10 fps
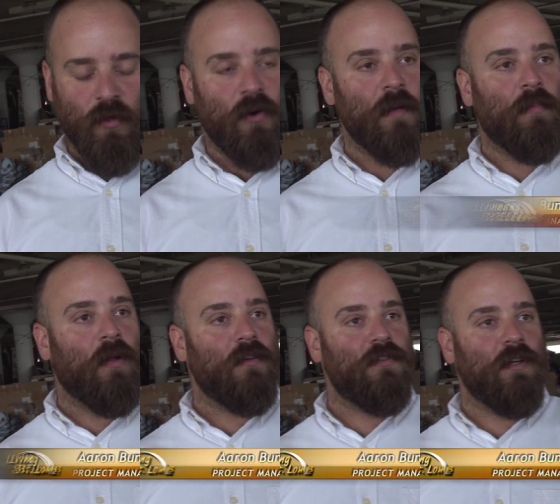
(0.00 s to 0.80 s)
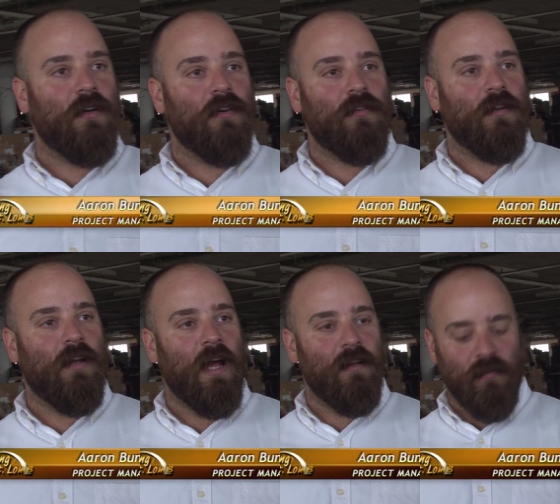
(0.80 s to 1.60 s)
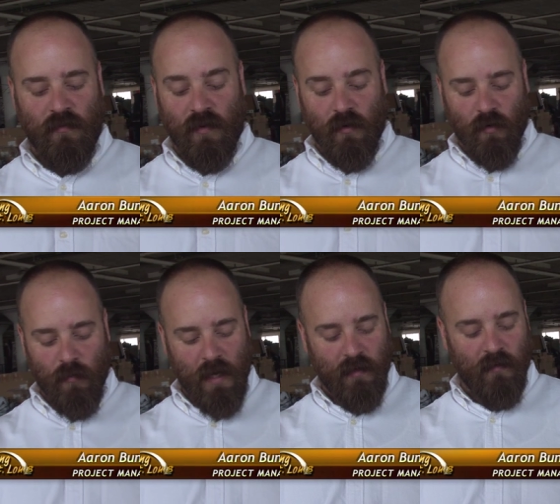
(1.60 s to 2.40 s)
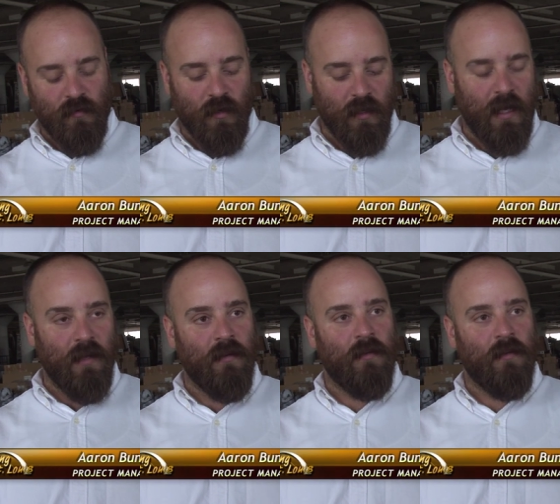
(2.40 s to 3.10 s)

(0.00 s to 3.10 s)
30 plus years and had zero maintenance on that.